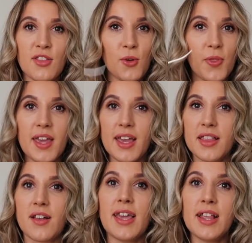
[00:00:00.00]
saw
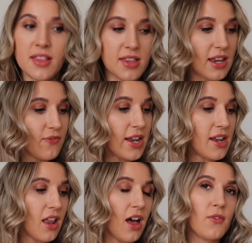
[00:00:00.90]
these, I instantly fell
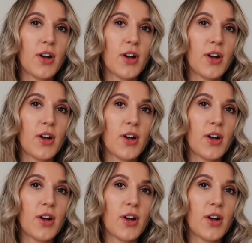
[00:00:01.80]
in love.